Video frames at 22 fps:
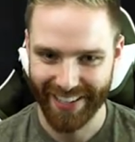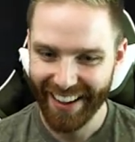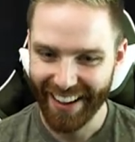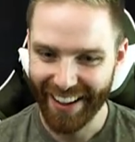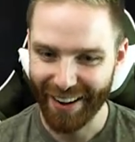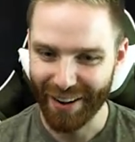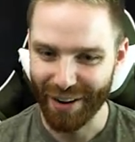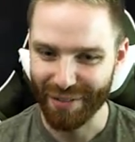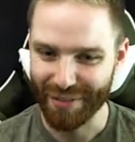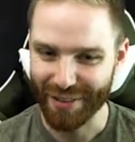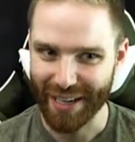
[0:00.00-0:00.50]
I
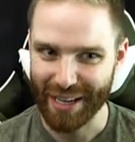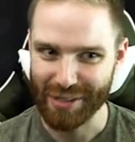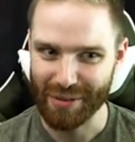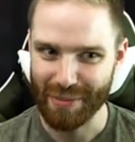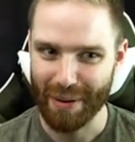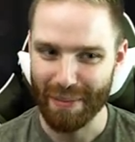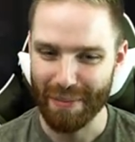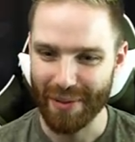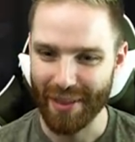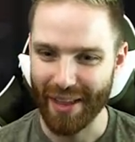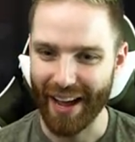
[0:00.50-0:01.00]
don't know if you guys
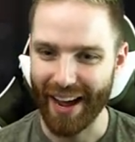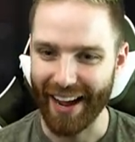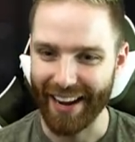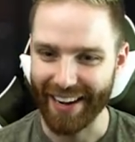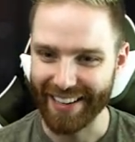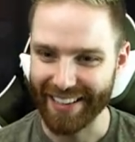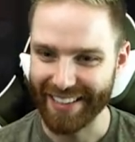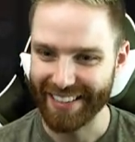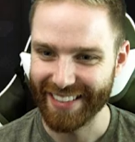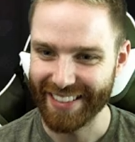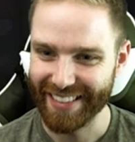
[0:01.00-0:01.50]
remember that.
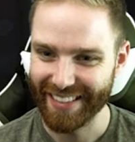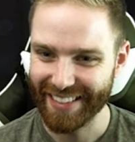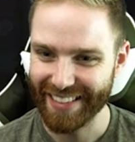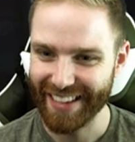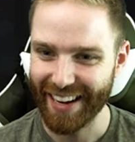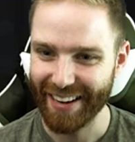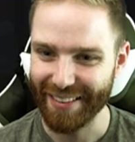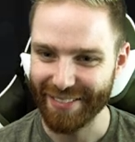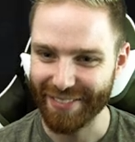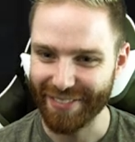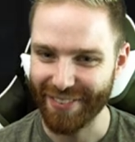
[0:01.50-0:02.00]

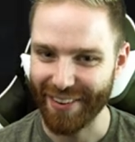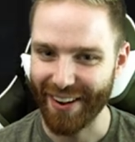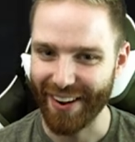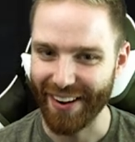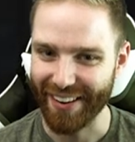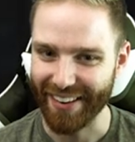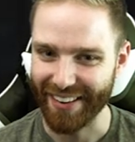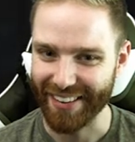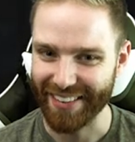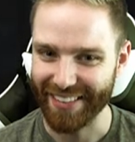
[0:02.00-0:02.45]
Not fun.